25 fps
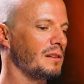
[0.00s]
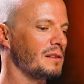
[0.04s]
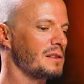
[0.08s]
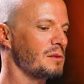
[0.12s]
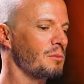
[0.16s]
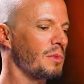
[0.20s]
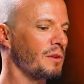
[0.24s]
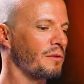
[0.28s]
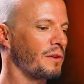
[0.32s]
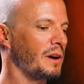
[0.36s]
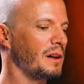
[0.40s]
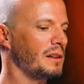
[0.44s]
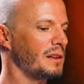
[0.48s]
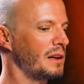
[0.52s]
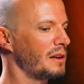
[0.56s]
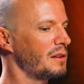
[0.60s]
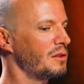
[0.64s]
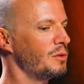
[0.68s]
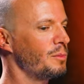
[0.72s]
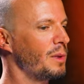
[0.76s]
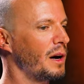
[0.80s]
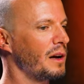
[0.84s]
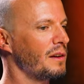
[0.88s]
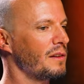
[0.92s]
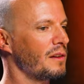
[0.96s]
then, so we felt
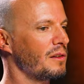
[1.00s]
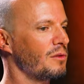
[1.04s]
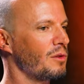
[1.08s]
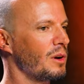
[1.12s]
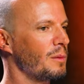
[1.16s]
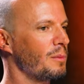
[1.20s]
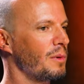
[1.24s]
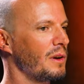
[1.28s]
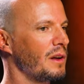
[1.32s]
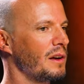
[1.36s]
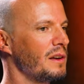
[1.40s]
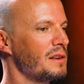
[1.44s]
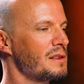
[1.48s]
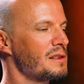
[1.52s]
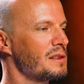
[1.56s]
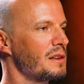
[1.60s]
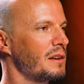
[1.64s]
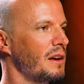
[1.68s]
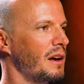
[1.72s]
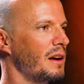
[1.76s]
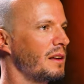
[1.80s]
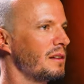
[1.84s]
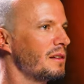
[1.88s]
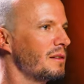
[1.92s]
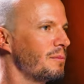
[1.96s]
like Dubai is a great place.
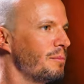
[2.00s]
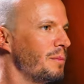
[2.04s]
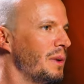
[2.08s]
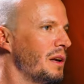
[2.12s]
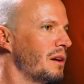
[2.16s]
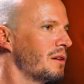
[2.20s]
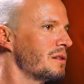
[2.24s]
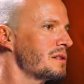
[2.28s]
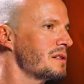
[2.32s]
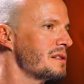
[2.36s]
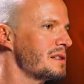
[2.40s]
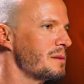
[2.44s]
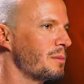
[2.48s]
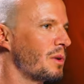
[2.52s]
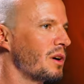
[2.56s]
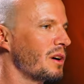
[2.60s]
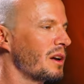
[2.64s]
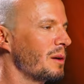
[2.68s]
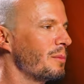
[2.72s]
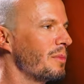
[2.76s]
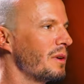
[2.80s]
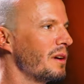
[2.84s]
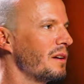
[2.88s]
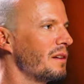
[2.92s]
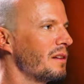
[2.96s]
And because it's a
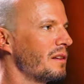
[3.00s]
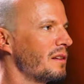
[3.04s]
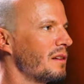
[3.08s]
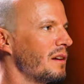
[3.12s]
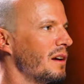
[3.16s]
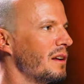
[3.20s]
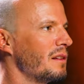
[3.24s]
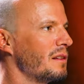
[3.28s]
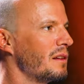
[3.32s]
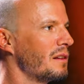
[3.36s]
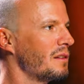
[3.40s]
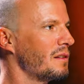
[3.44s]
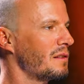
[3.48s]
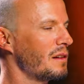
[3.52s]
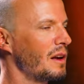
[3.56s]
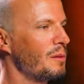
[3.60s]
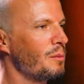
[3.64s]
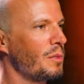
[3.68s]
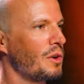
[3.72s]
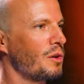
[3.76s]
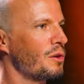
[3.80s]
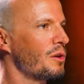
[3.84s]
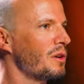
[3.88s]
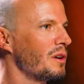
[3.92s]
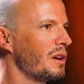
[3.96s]
marketplace and the
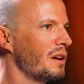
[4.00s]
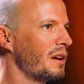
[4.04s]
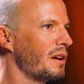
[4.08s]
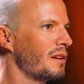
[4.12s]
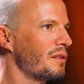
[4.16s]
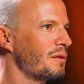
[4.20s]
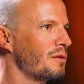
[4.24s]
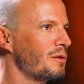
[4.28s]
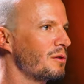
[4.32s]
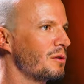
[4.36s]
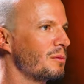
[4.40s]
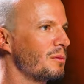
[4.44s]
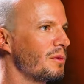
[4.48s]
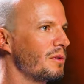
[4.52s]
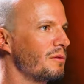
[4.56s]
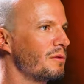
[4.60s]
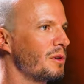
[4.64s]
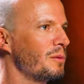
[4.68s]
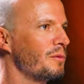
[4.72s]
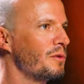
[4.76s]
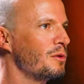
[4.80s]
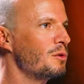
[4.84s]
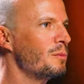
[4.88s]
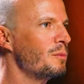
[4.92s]
same learning as from, from